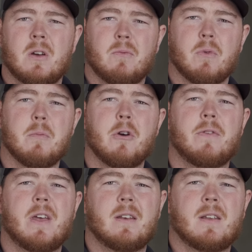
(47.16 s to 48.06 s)
remove
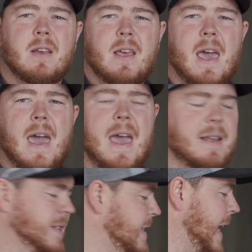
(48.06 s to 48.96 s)
it,
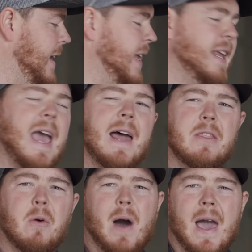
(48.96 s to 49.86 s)
and tuck it in out of
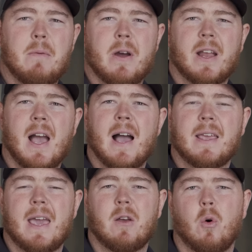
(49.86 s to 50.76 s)
the way where it can't
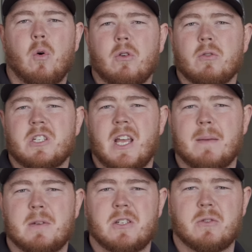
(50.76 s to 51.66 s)
get caught or
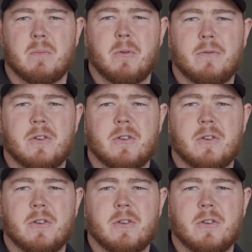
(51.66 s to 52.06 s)
jammed as you remove the